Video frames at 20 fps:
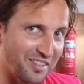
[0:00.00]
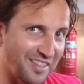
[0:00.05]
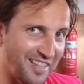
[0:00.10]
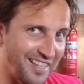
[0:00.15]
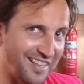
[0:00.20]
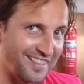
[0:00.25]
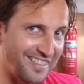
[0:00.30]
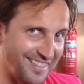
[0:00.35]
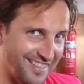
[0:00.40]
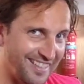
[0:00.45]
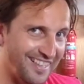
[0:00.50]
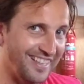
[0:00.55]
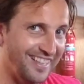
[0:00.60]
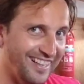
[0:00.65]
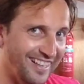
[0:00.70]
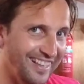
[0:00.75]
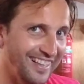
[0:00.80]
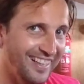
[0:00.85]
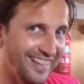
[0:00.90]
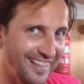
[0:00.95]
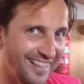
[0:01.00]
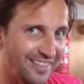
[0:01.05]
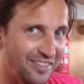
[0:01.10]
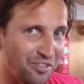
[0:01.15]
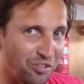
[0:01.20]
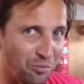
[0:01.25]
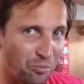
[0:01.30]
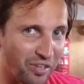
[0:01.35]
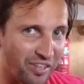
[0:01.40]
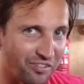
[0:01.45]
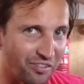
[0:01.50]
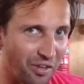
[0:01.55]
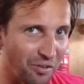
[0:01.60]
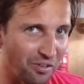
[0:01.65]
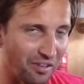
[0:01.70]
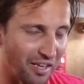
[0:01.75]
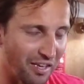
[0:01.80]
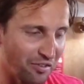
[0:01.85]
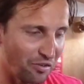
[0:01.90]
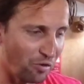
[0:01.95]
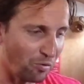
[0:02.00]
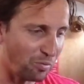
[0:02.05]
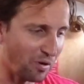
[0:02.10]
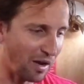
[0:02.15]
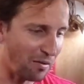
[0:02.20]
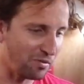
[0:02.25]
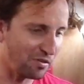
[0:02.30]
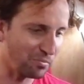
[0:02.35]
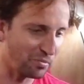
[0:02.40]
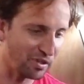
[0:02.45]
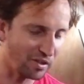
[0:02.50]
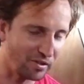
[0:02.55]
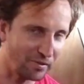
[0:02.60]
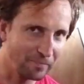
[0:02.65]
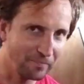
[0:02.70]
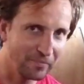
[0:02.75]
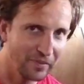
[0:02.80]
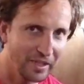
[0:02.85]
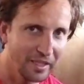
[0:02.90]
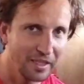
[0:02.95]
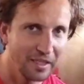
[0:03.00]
to get 2 weeks out of that, no problem, you know.